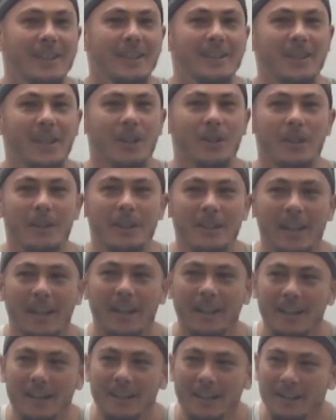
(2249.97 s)
So
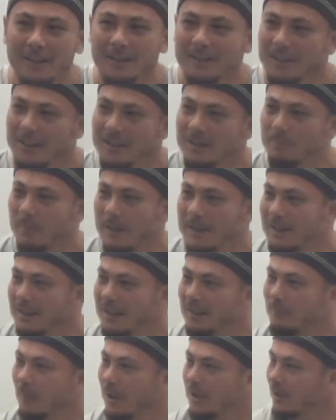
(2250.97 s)
that's
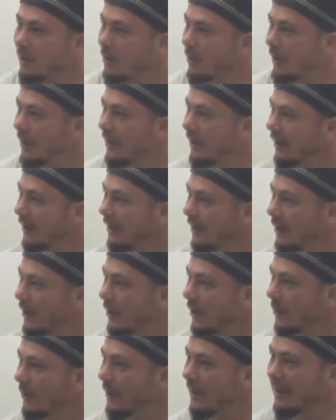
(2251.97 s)
basically my story
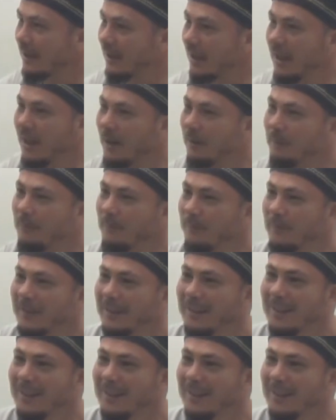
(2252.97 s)
with Islam.